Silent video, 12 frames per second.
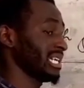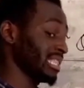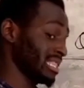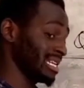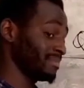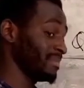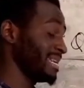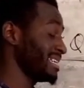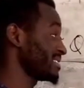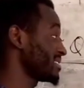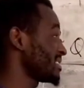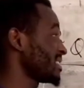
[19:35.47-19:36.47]
that
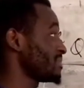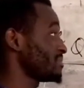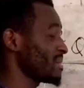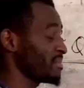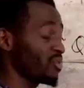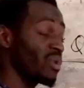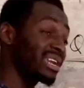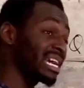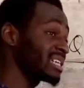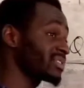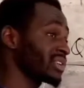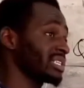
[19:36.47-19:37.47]
means maybe
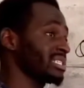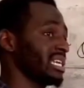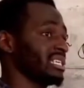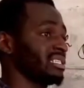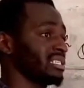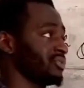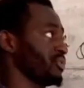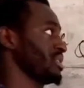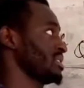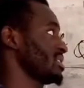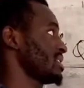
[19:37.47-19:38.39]
110 degrees,